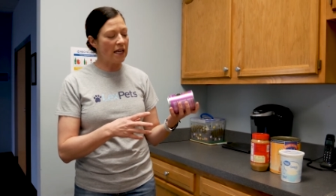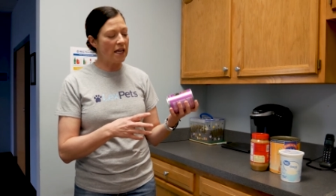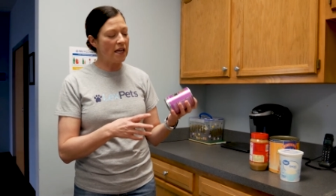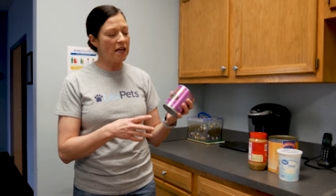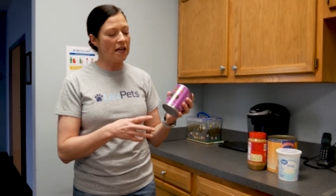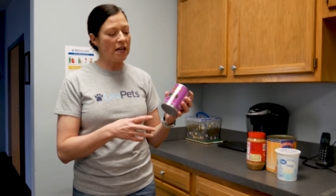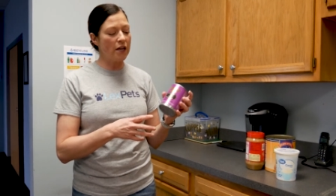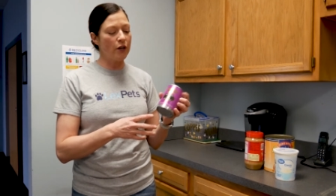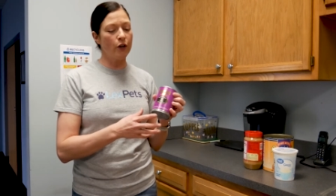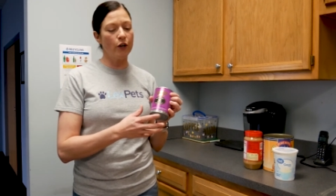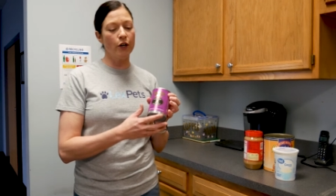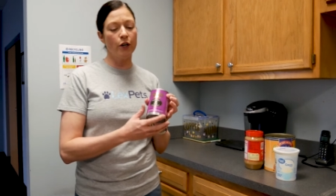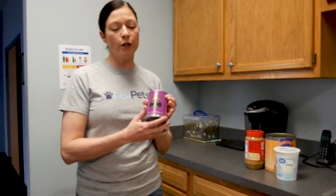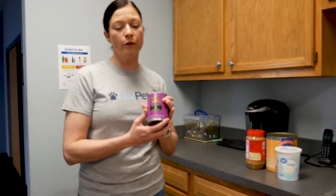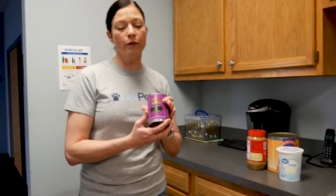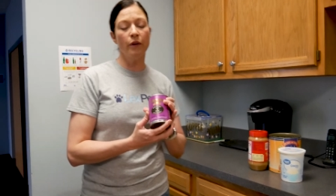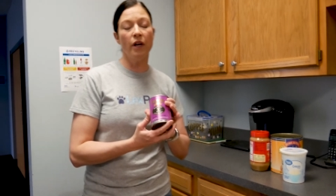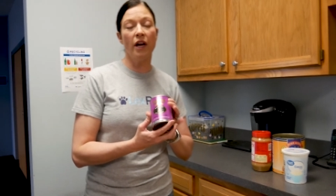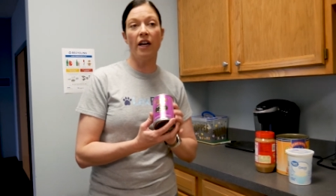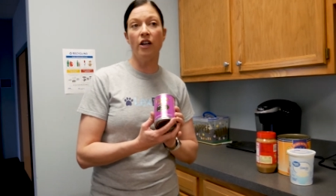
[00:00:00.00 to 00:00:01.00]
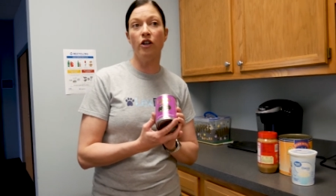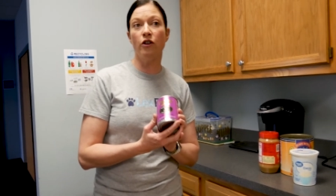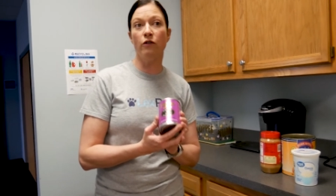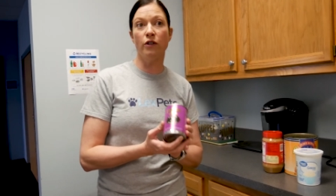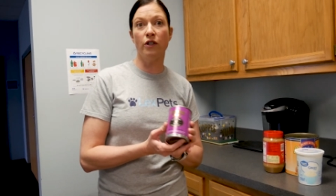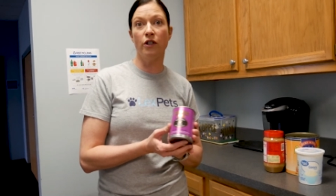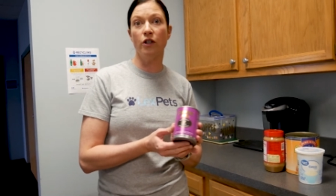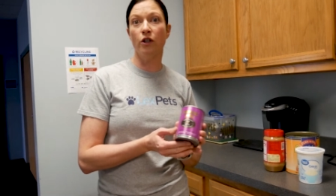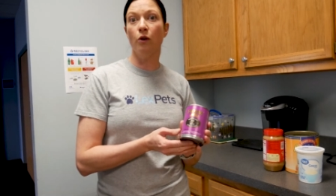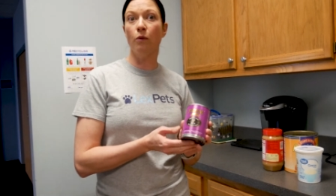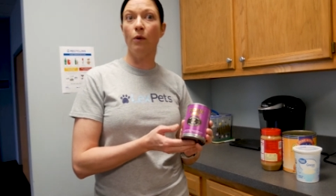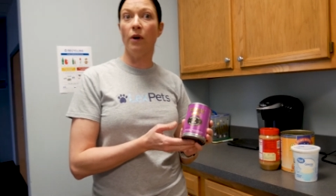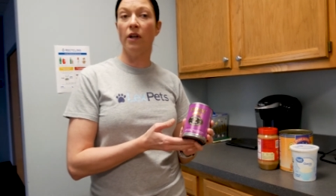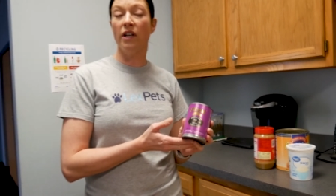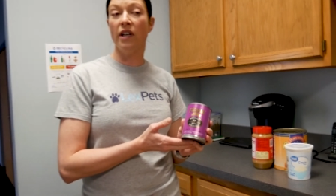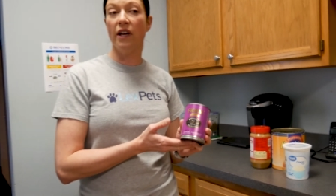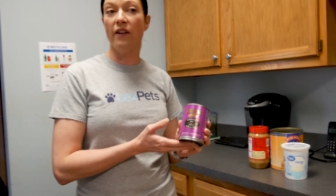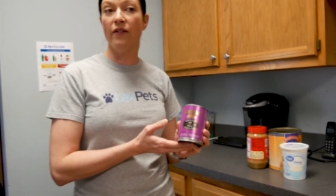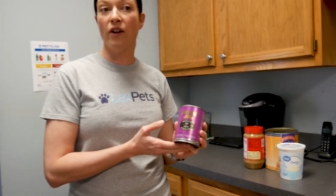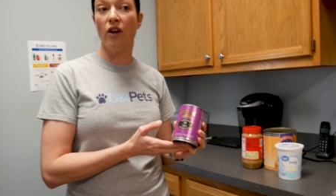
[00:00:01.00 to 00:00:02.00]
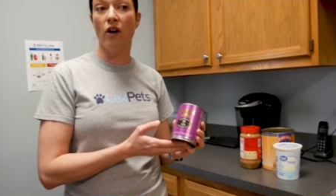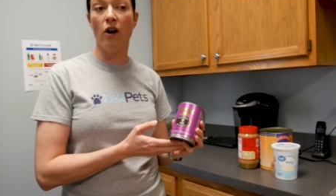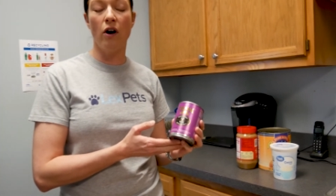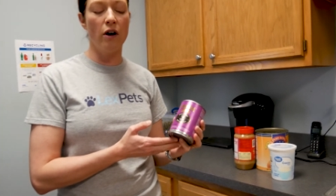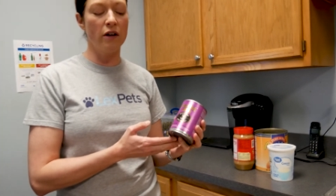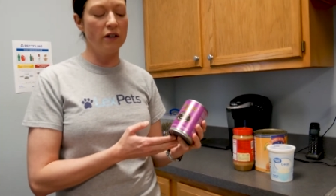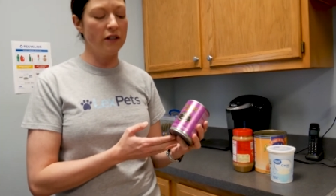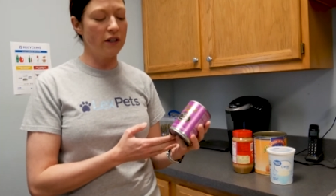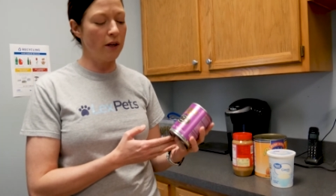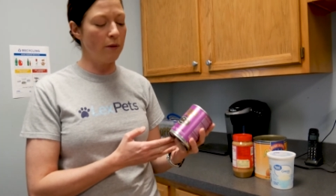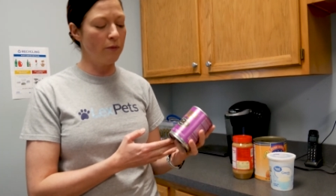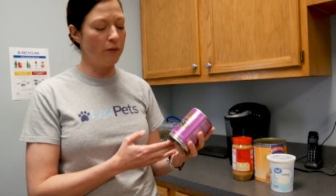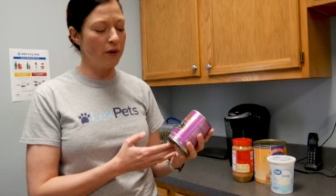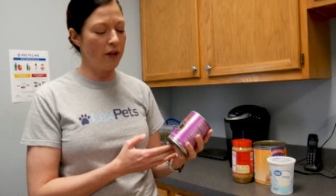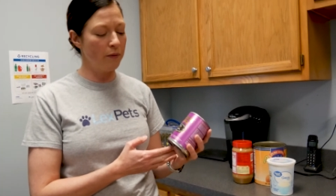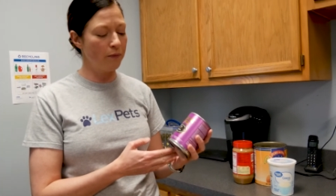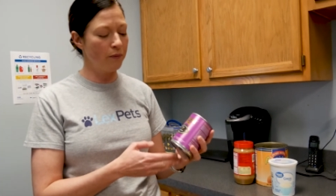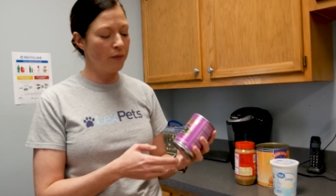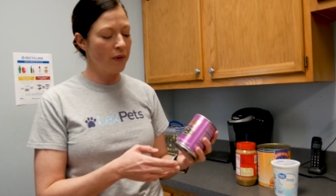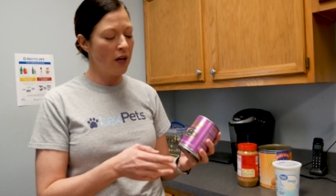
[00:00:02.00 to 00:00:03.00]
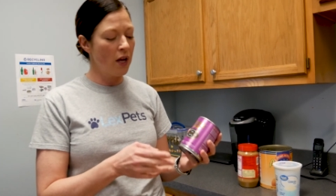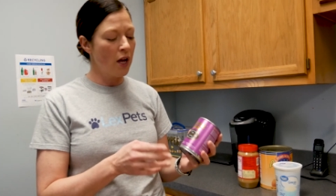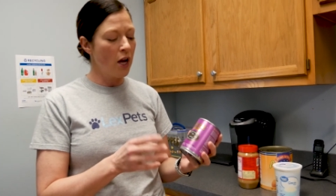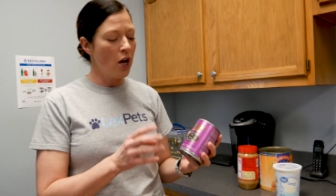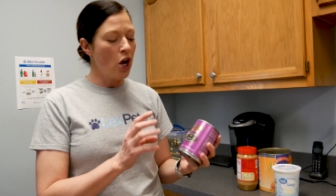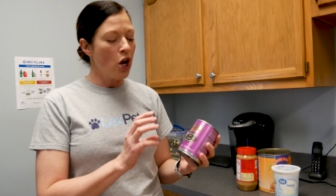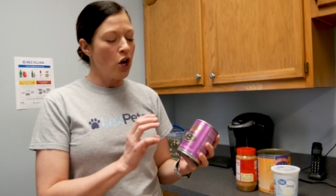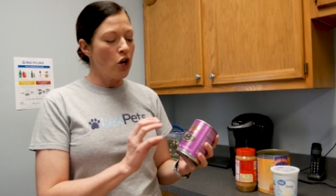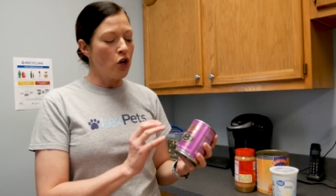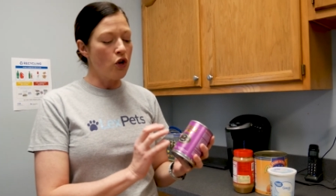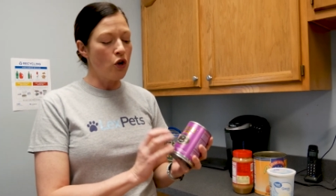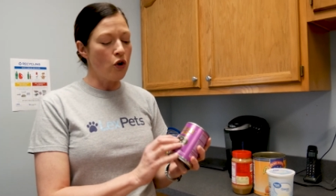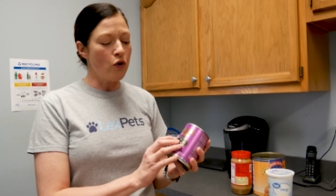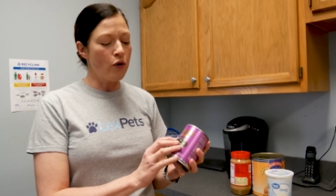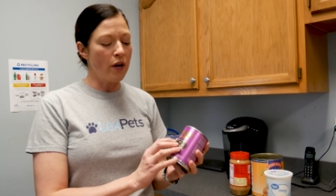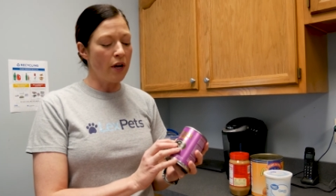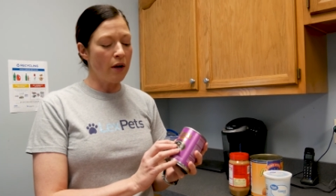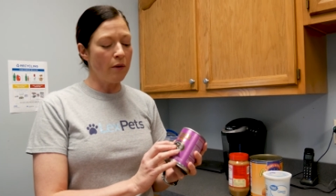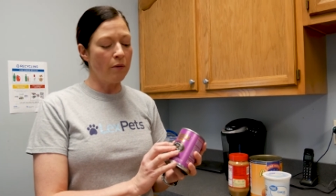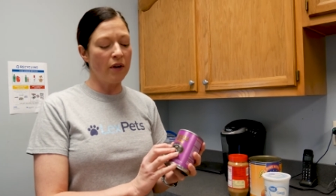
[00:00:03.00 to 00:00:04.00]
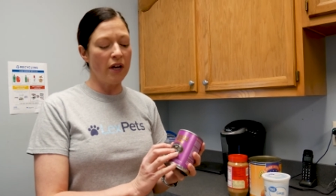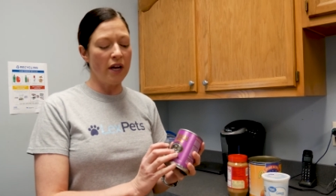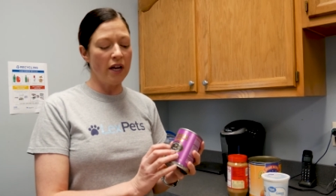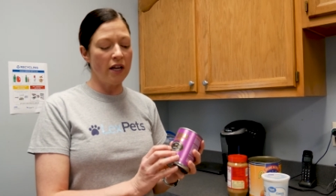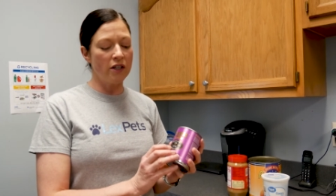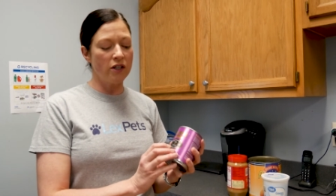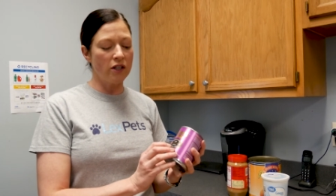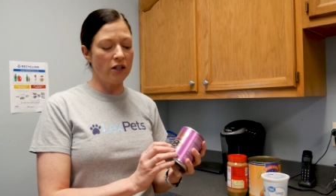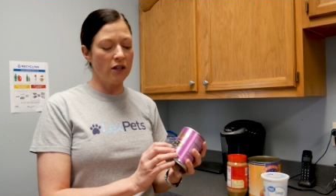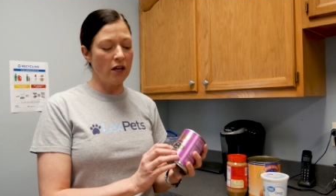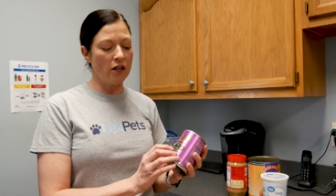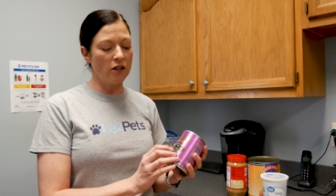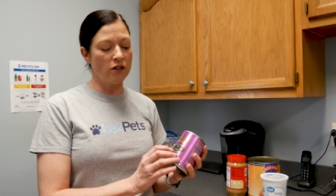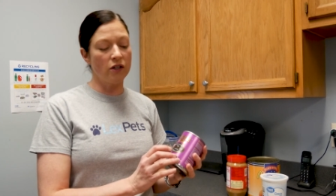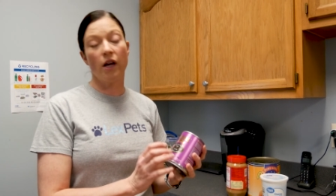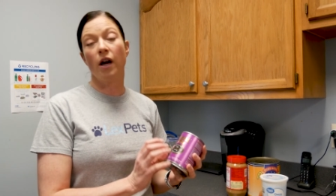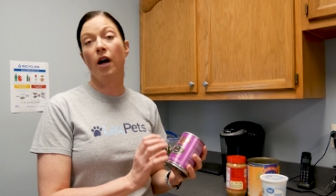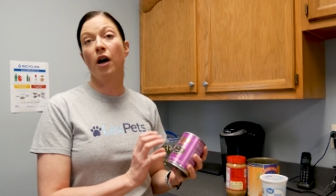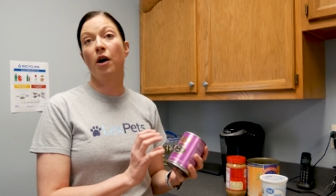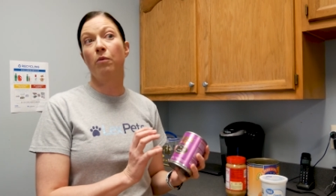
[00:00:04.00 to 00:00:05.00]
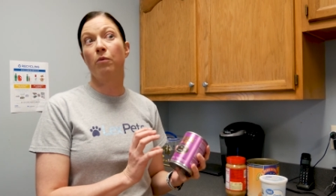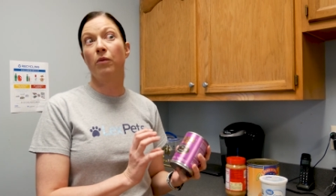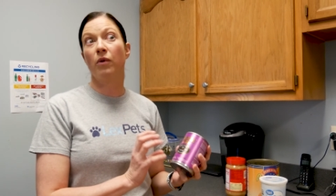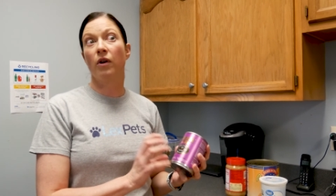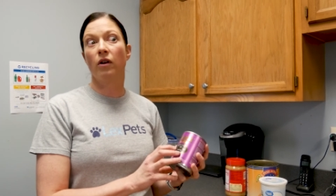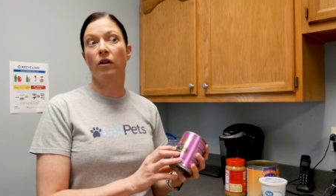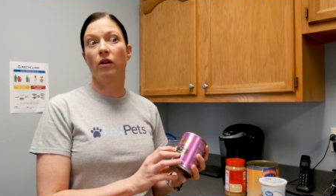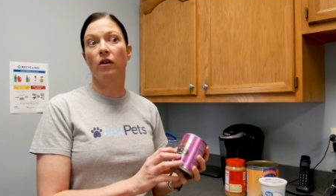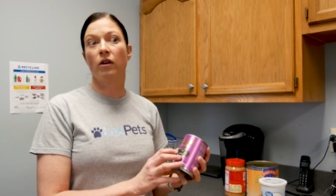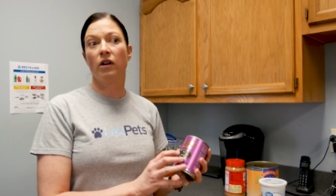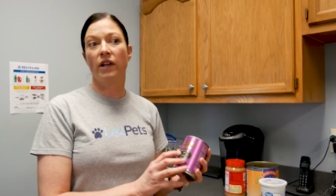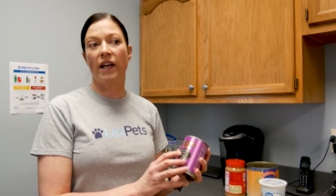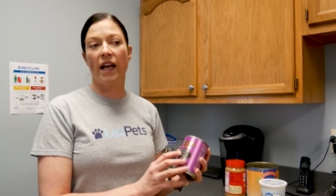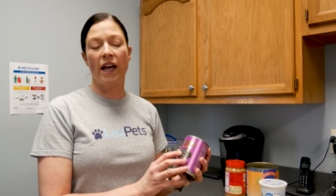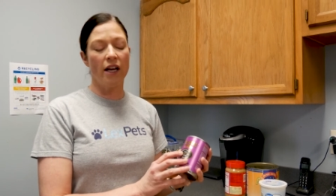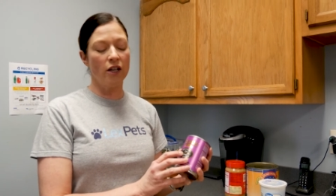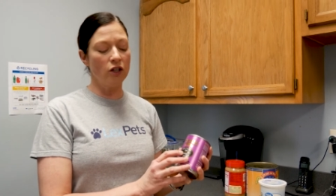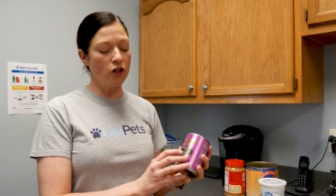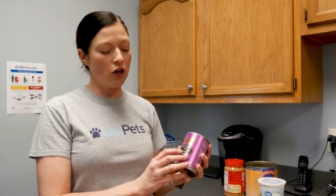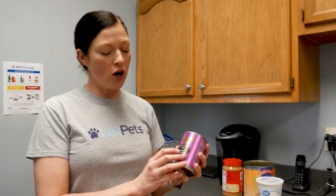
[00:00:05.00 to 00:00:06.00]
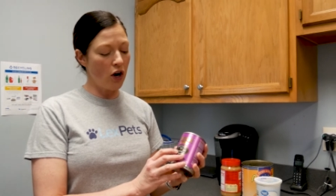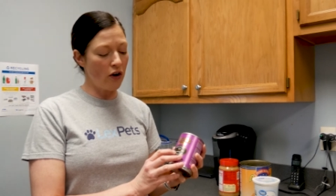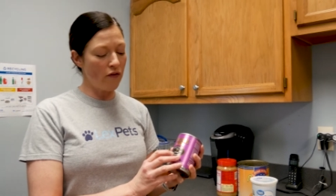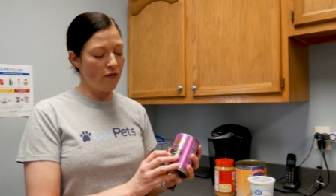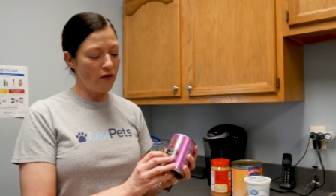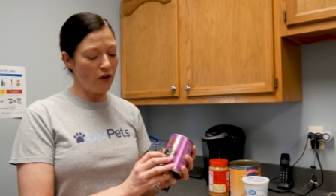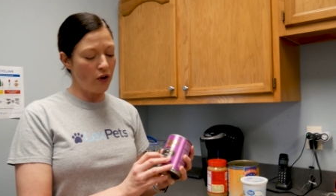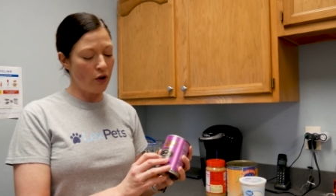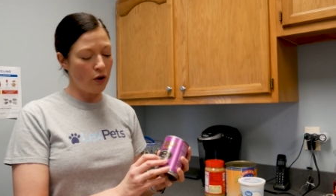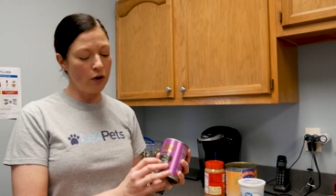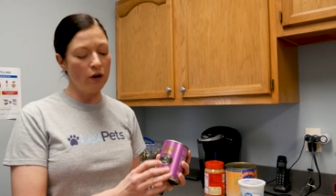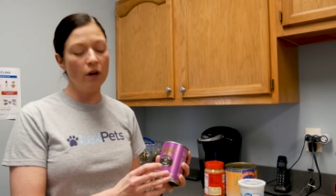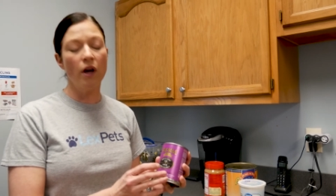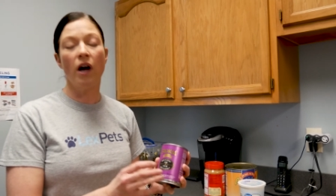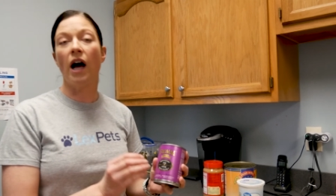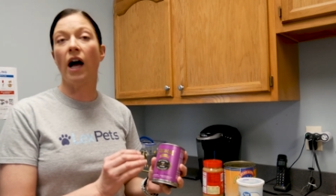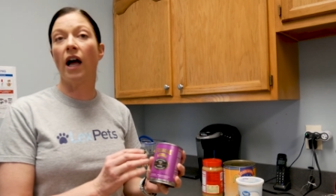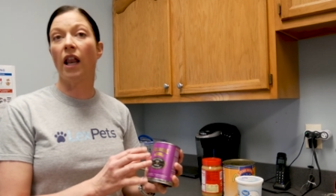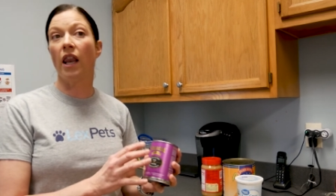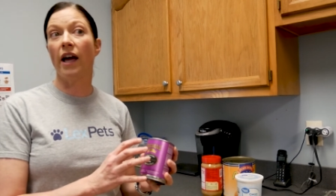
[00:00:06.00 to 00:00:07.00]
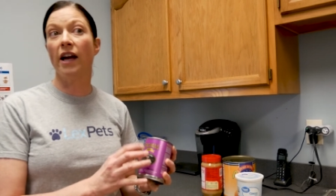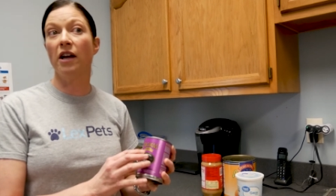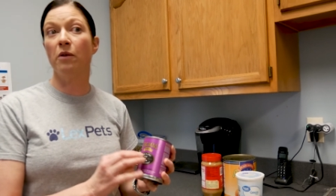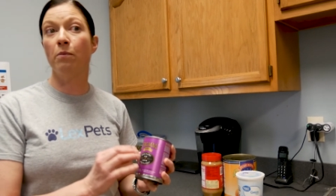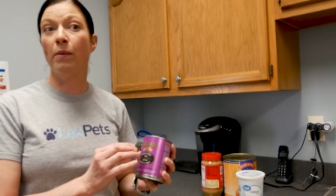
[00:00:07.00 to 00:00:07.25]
eater and you still want to give the Kong something, you can get some canned dog food. I like